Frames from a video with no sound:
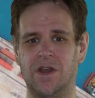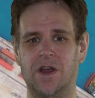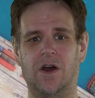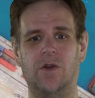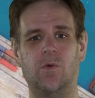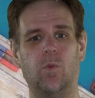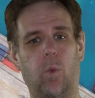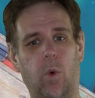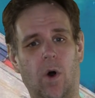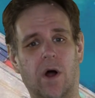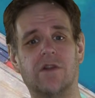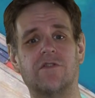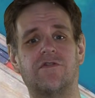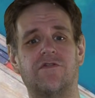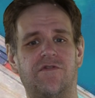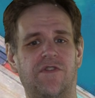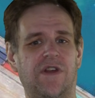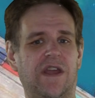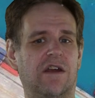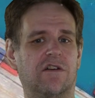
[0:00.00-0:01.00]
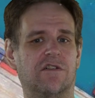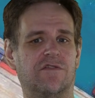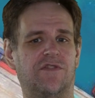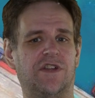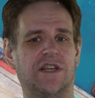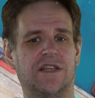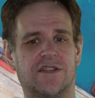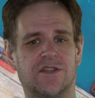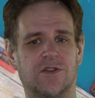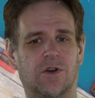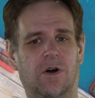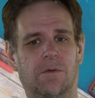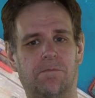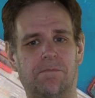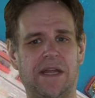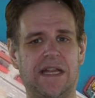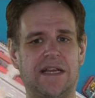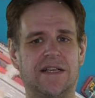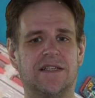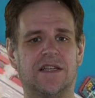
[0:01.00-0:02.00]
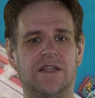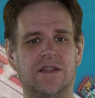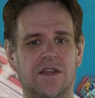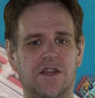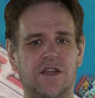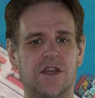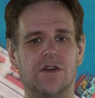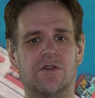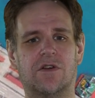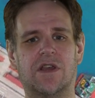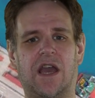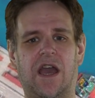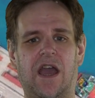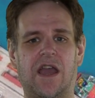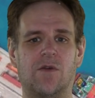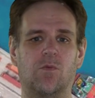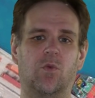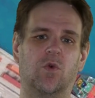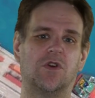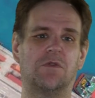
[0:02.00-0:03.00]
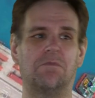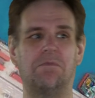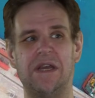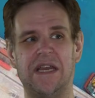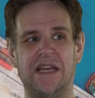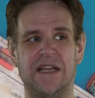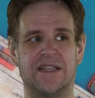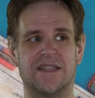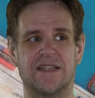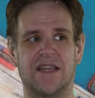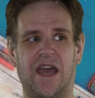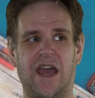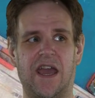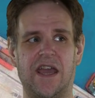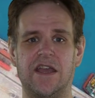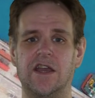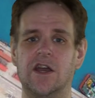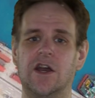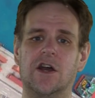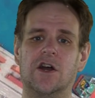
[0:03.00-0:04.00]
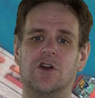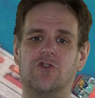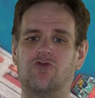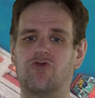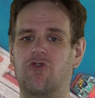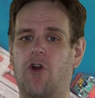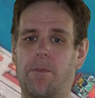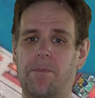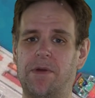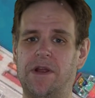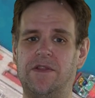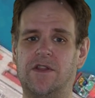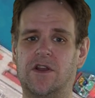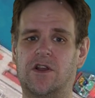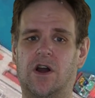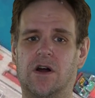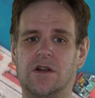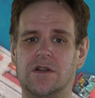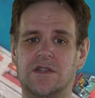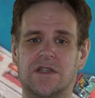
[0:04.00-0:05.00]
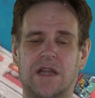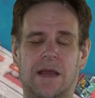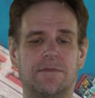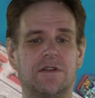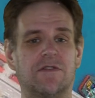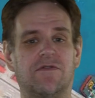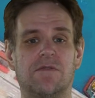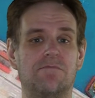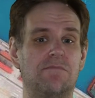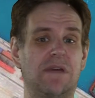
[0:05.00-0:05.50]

And one fear of this sort of beast in the UK would be, say, dropping the concept of a